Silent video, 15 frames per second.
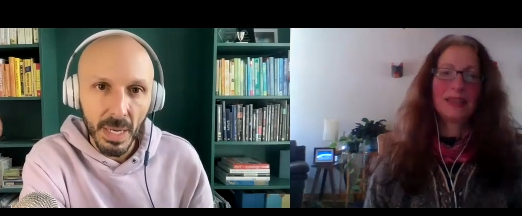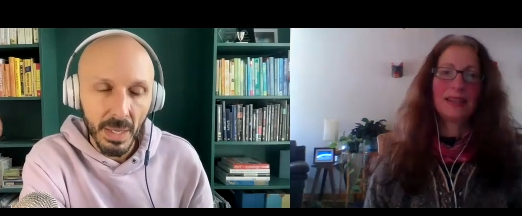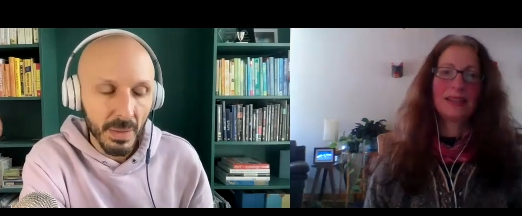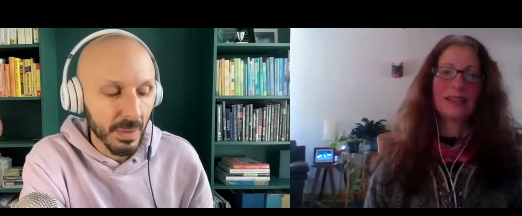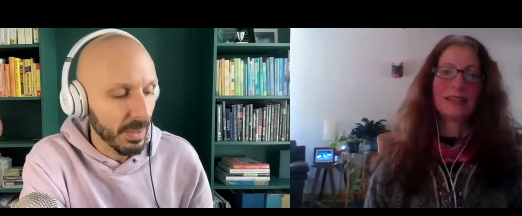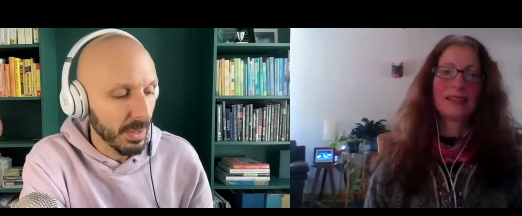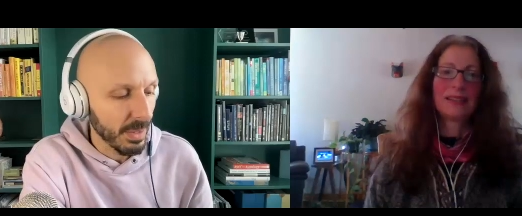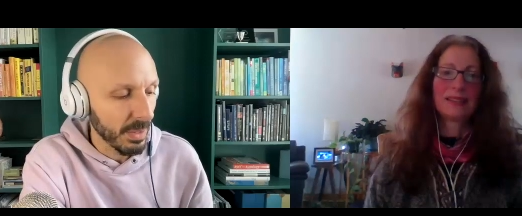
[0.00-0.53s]

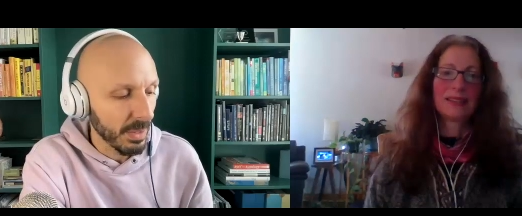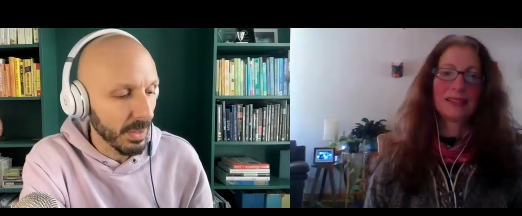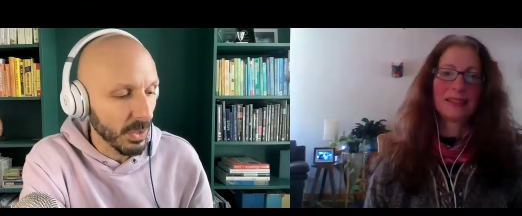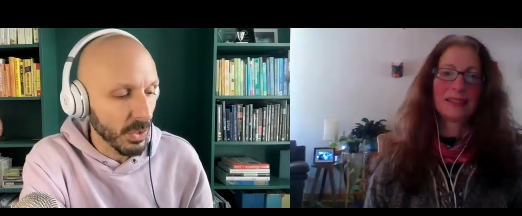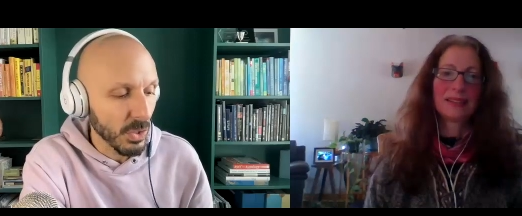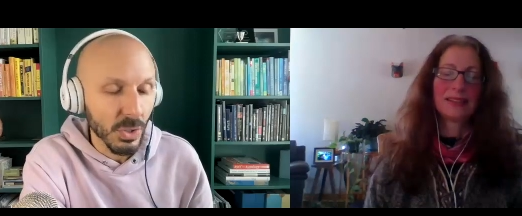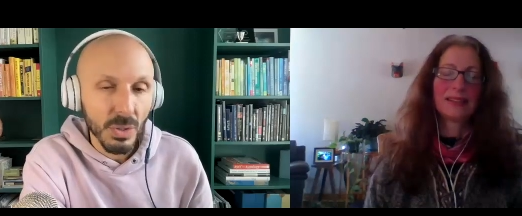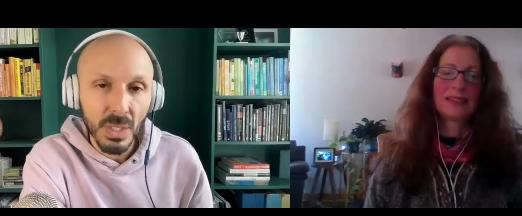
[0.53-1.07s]
Speaker 1: and the the
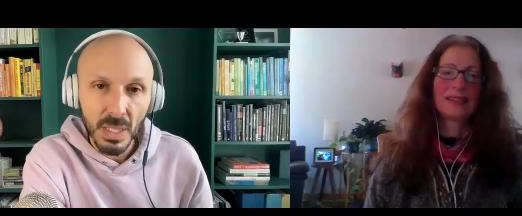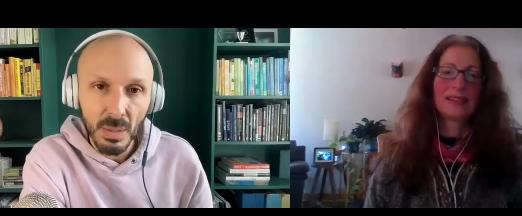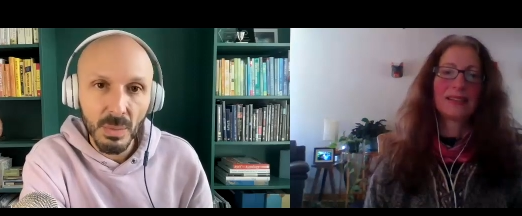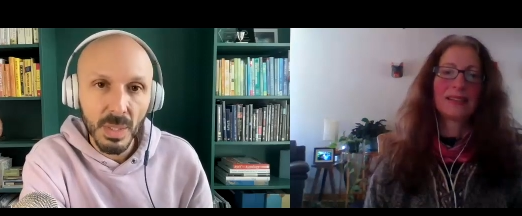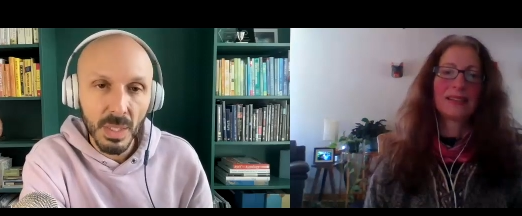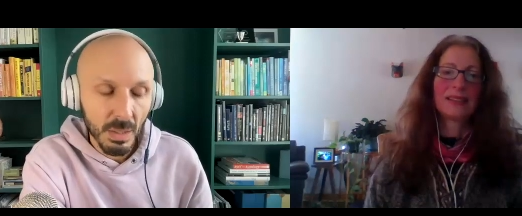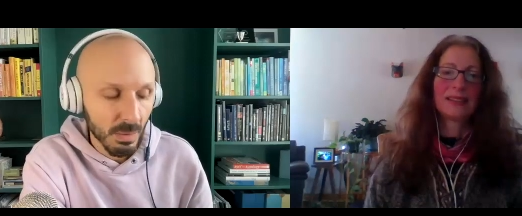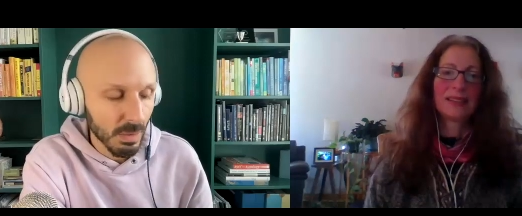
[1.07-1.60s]
journey that
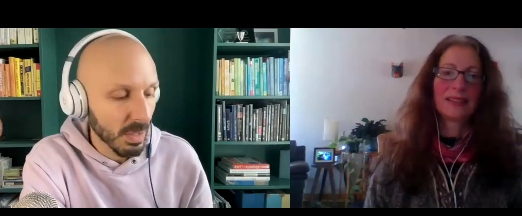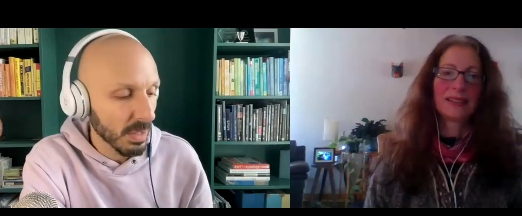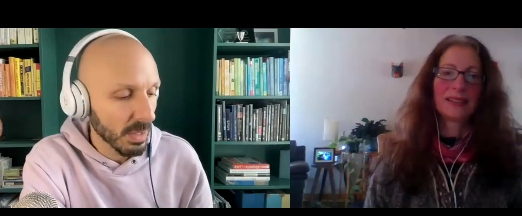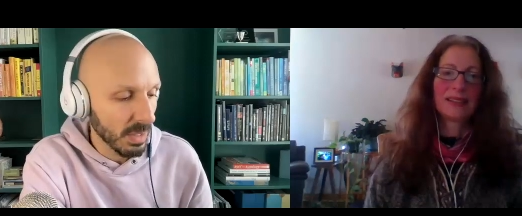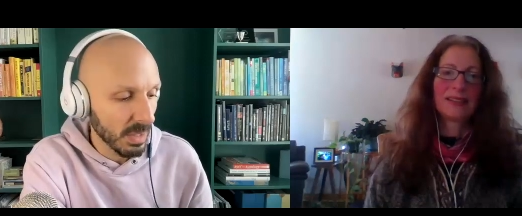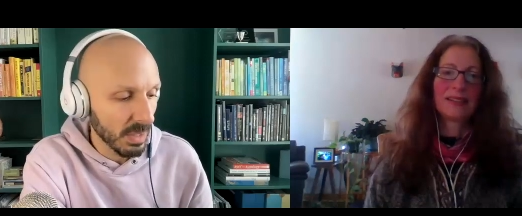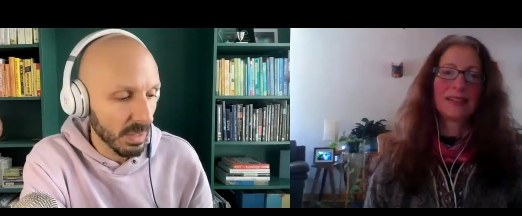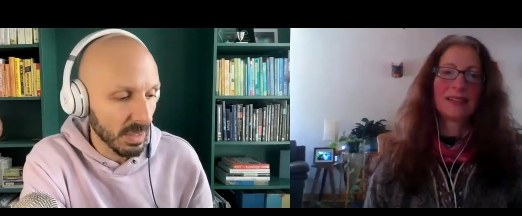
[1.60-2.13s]
we go on.
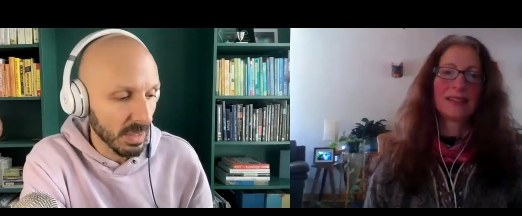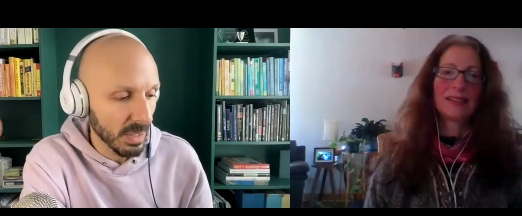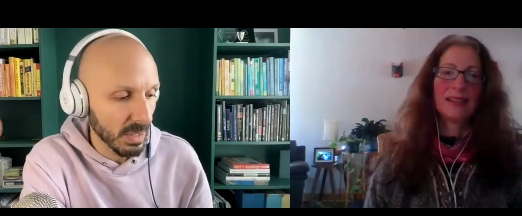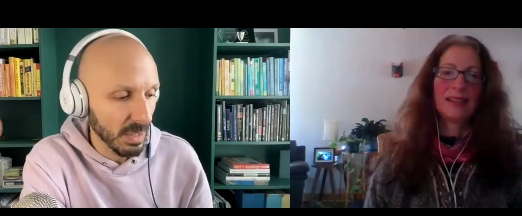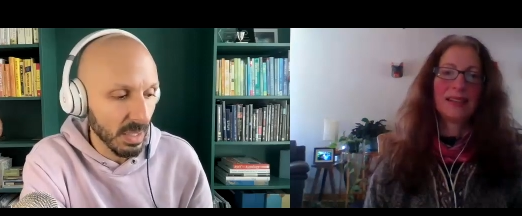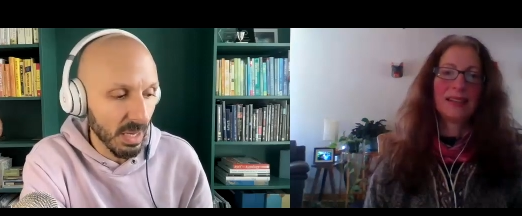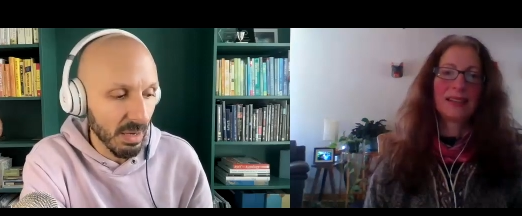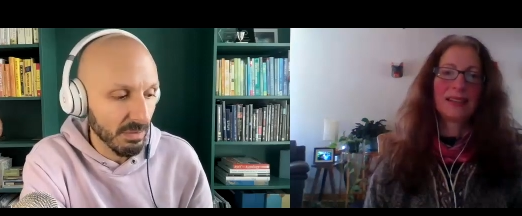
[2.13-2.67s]
It is a
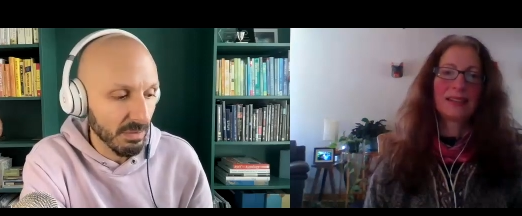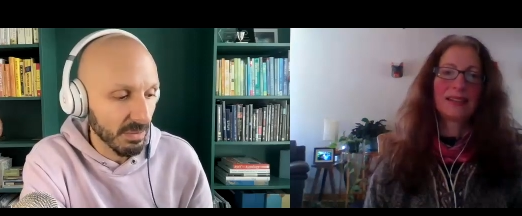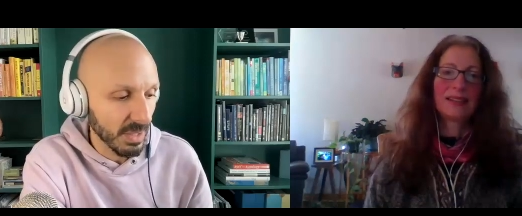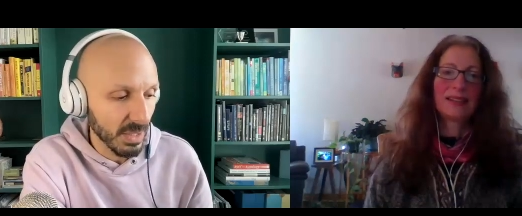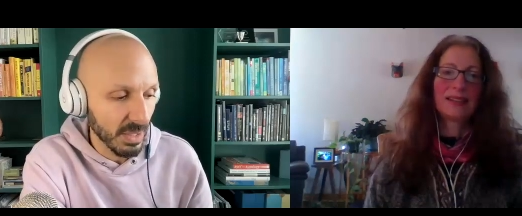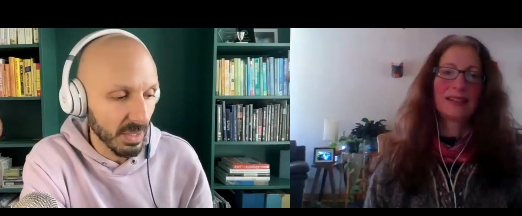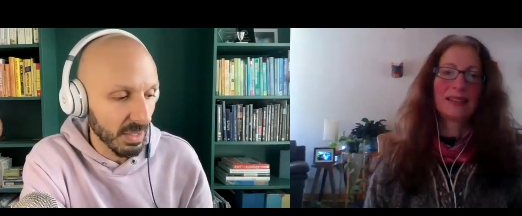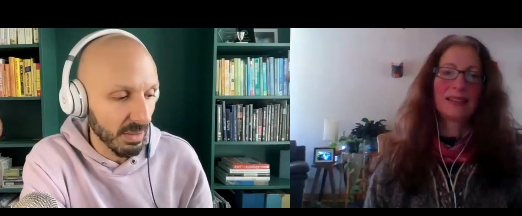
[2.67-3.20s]
yeah.
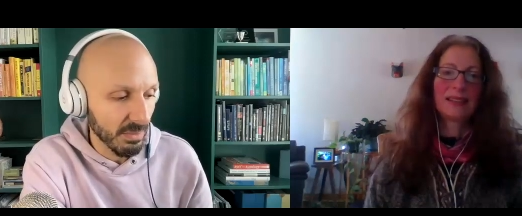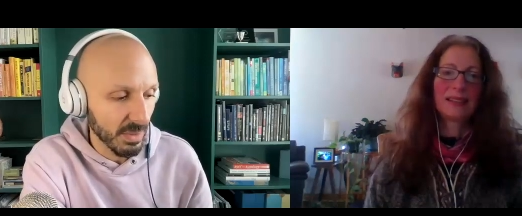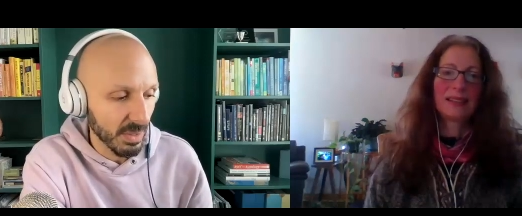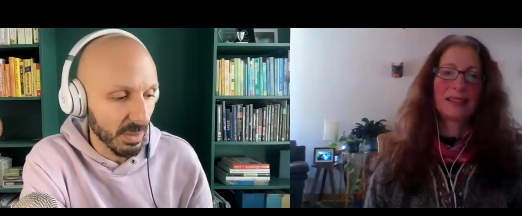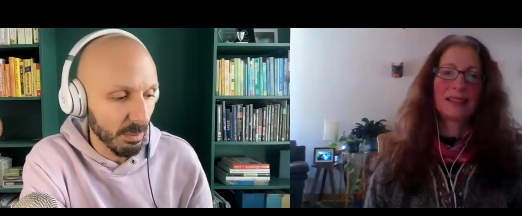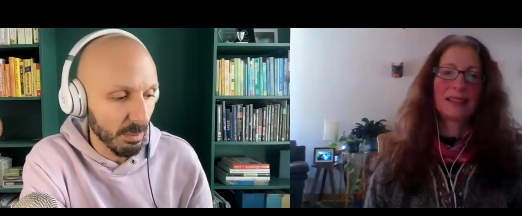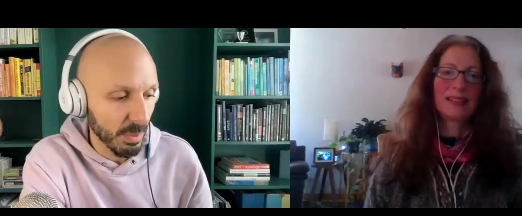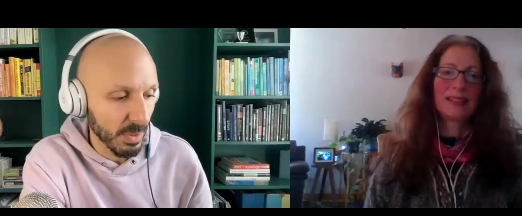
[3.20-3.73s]
lovely, lovely
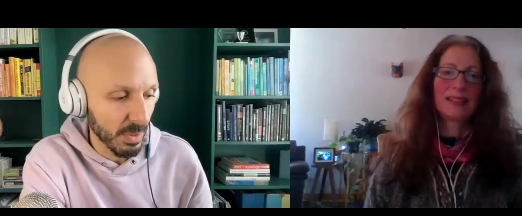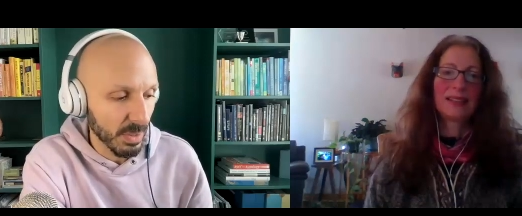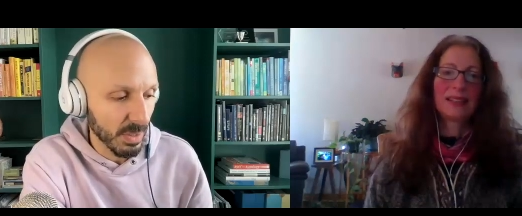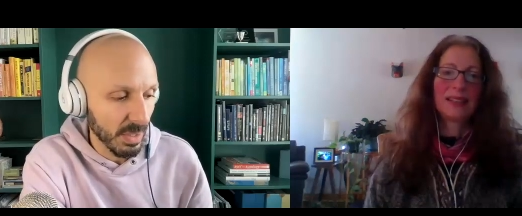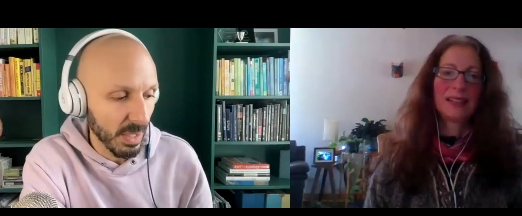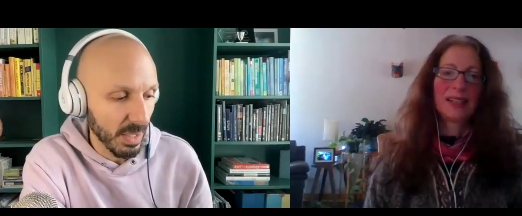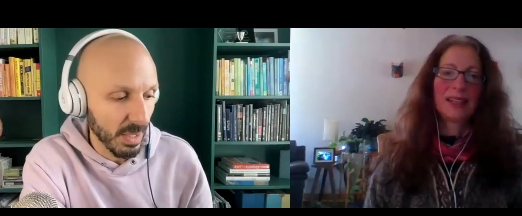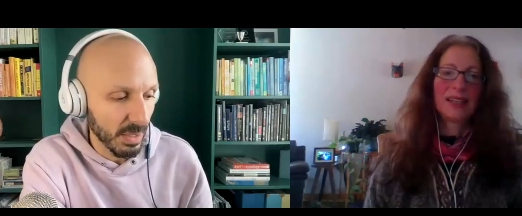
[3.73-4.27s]
book,
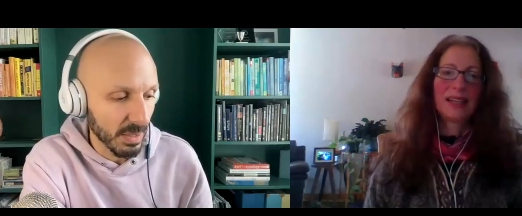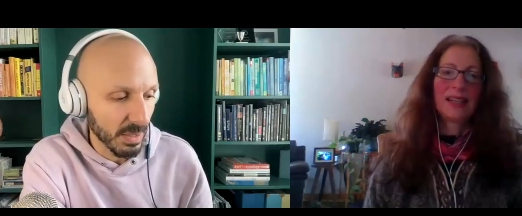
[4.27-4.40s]
and